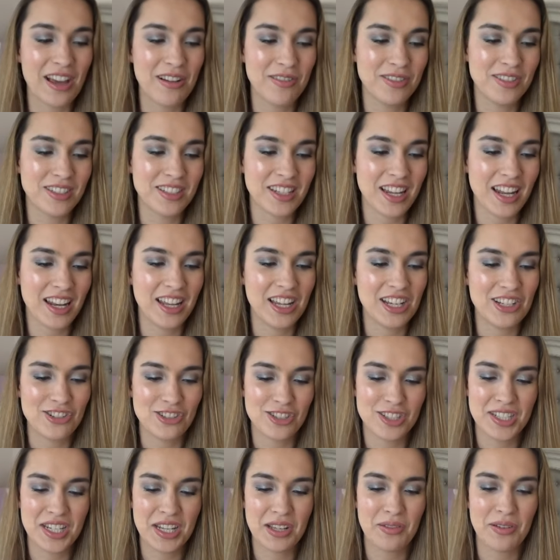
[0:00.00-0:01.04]
that was kind of
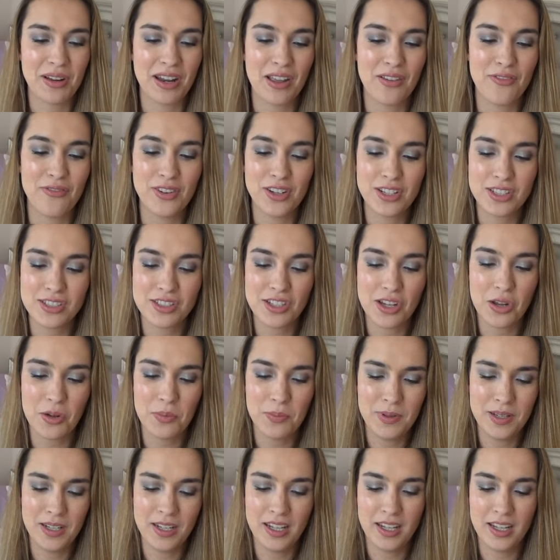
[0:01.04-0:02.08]
interesting when I first
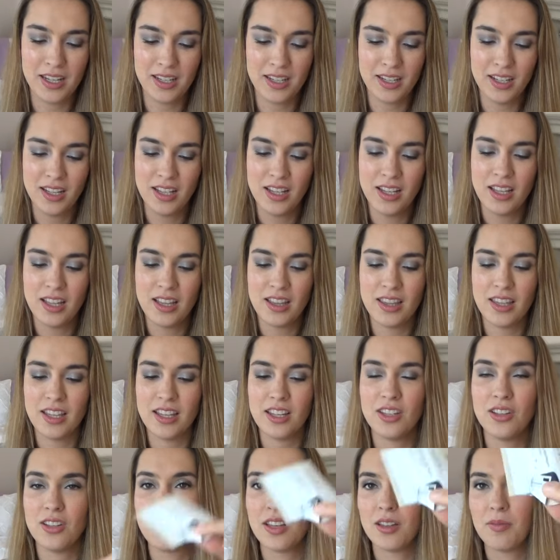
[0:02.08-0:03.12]
opened it. I think you